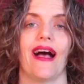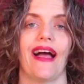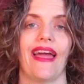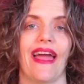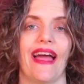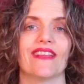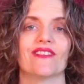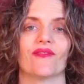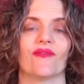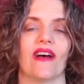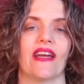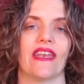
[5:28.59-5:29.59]
I had to
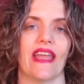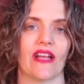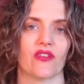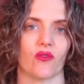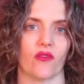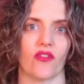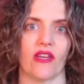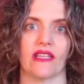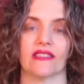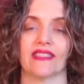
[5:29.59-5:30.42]
find natural things.